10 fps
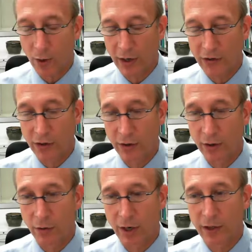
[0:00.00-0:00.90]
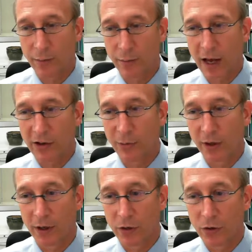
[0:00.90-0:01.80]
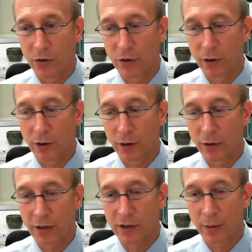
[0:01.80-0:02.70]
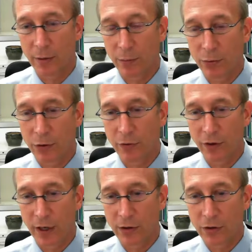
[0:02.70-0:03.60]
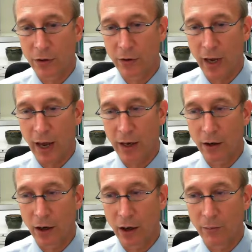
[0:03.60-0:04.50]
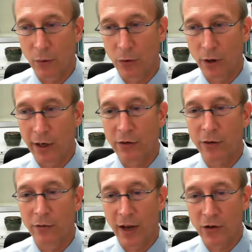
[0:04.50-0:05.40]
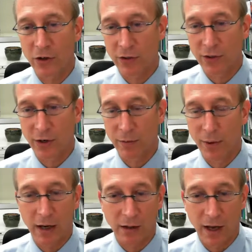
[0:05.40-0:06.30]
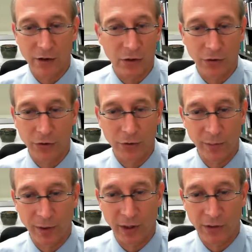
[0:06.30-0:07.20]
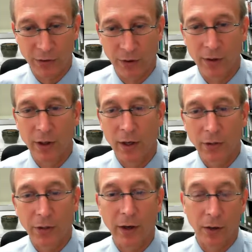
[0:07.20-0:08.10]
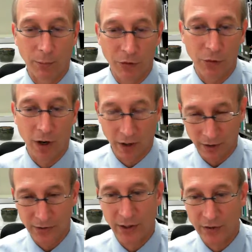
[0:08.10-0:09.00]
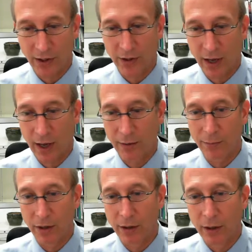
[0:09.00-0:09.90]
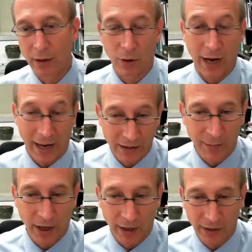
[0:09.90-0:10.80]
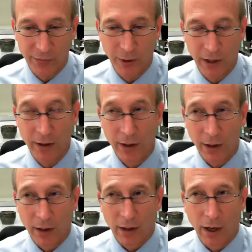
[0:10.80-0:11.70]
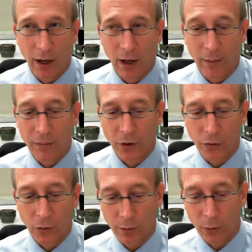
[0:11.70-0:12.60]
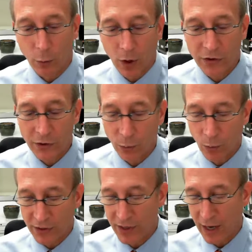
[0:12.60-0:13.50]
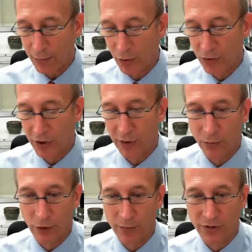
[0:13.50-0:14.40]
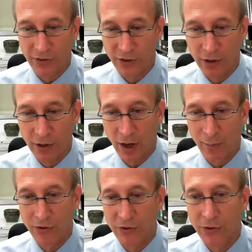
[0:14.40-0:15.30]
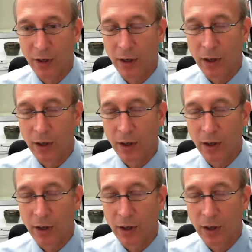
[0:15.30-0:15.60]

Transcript: ways to degrade the plaques, but usually the things that have been proven that do that are more interventions that are biological treatments, or drugs, things like that, or right. Antibodies. But once that protein forms these clumps,